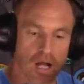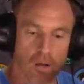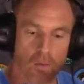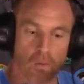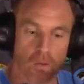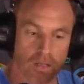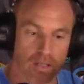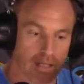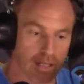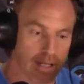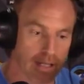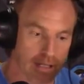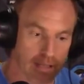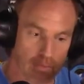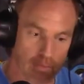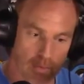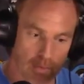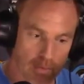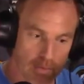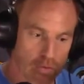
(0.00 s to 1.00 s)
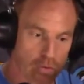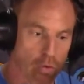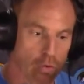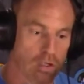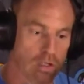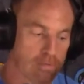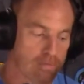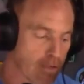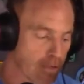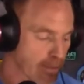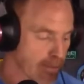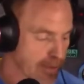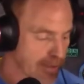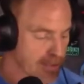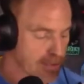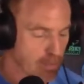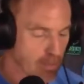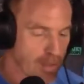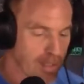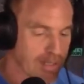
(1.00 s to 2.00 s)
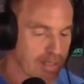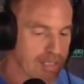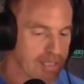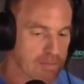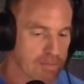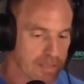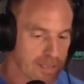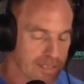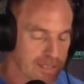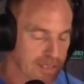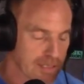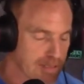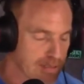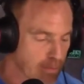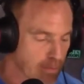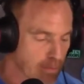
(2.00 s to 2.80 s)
What I like, when we were talking on the phone about this, what I liked about this is